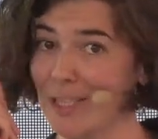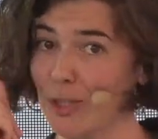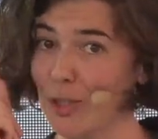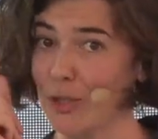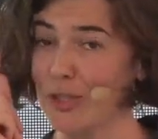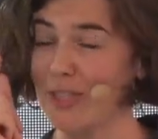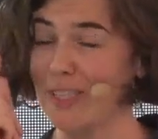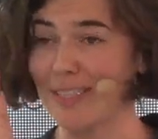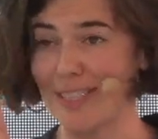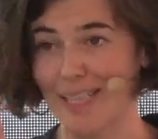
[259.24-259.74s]

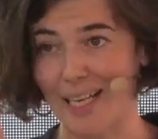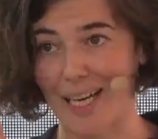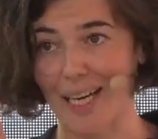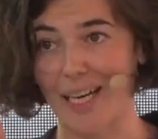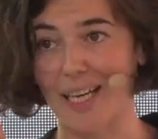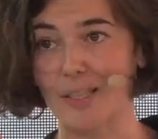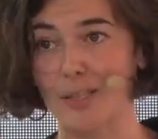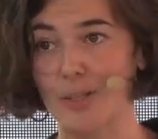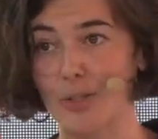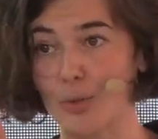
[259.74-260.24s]
don't need a
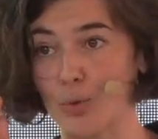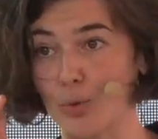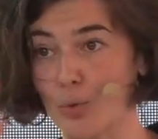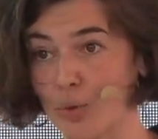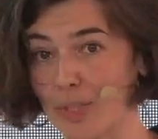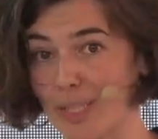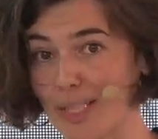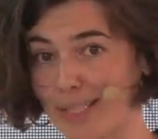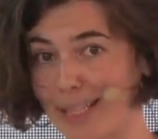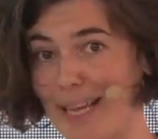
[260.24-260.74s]
cart to
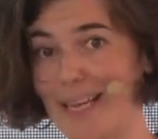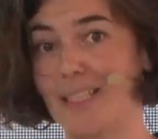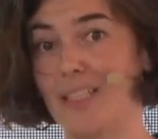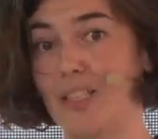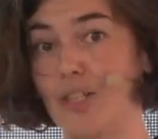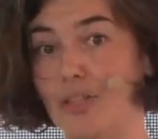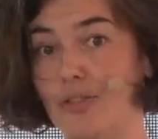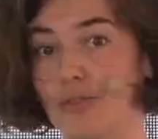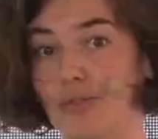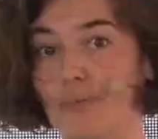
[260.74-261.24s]
stand
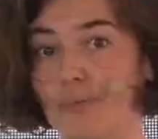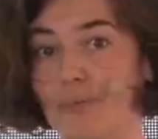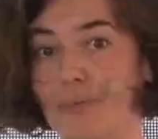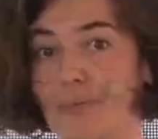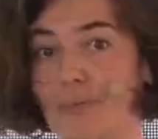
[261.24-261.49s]
on.